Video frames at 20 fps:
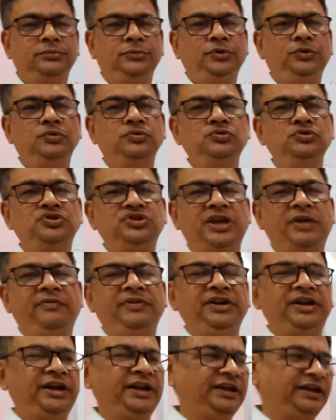
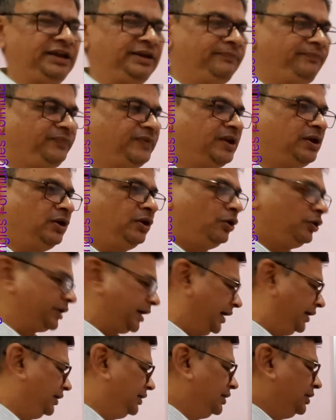270 degree.
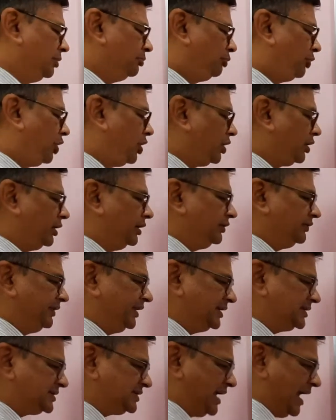Okay, for
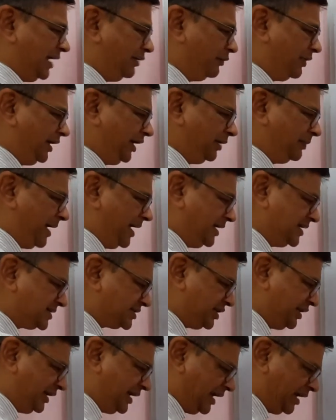this tan 180 minus
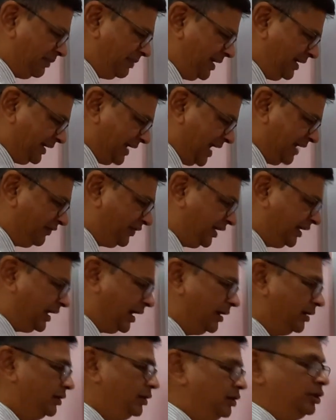theta remain tan
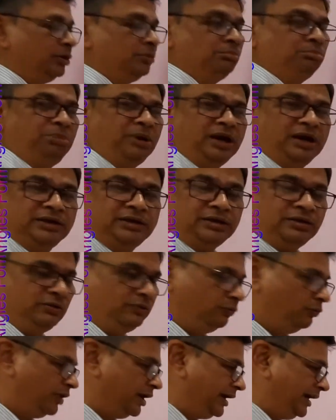theta, but
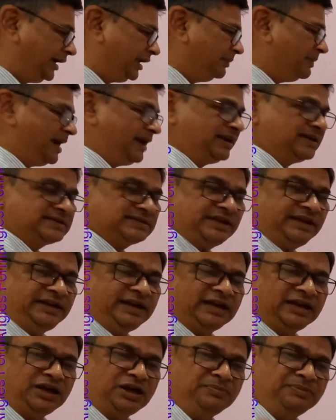180 minus
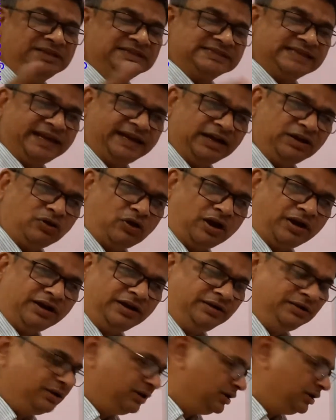theta come in second quadrant,